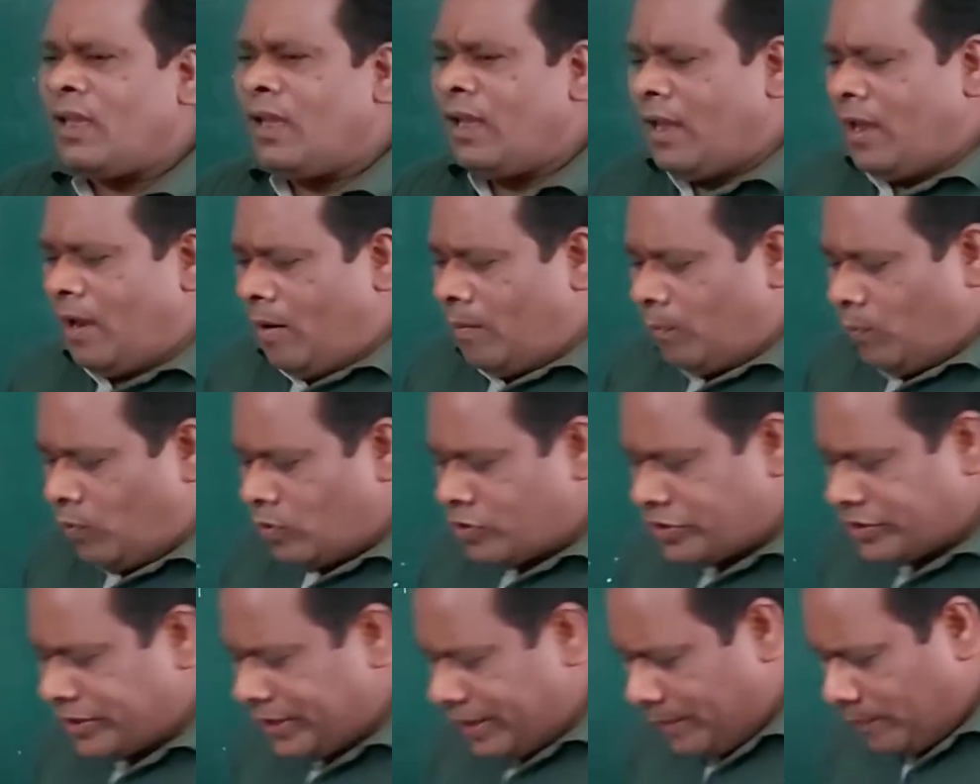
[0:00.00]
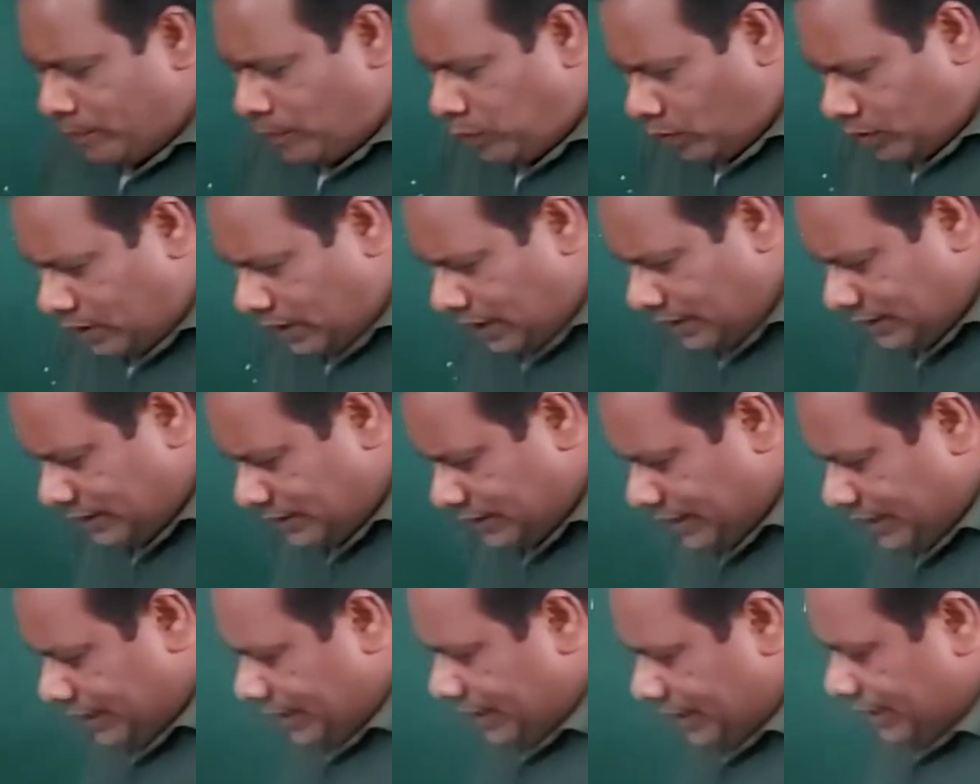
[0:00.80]
Most important
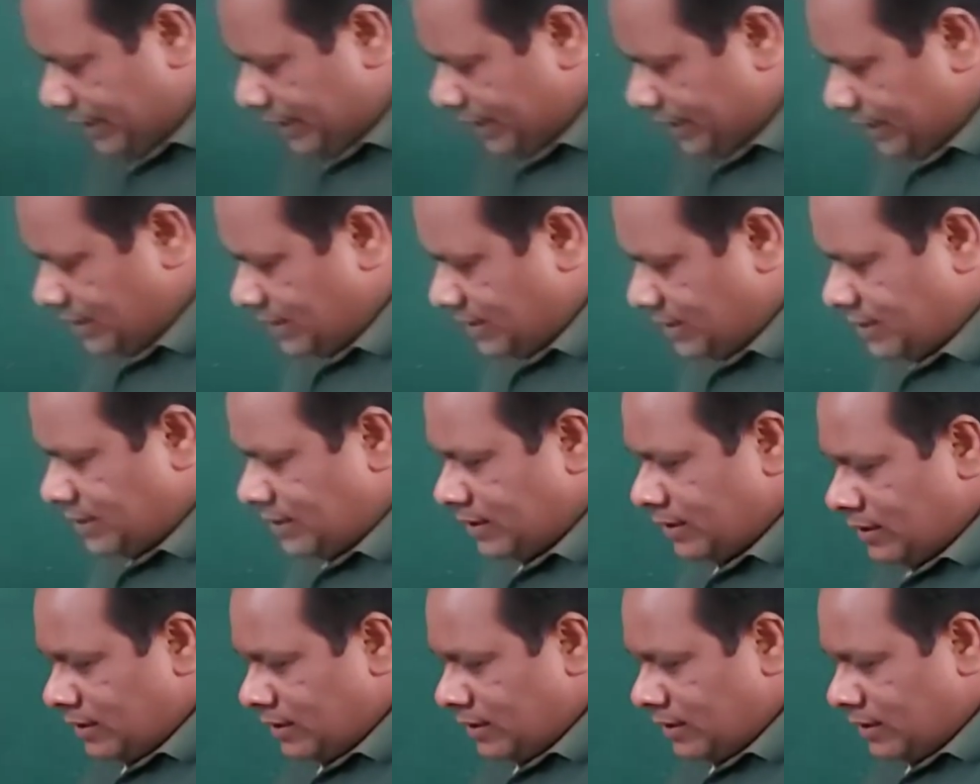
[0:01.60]
thing is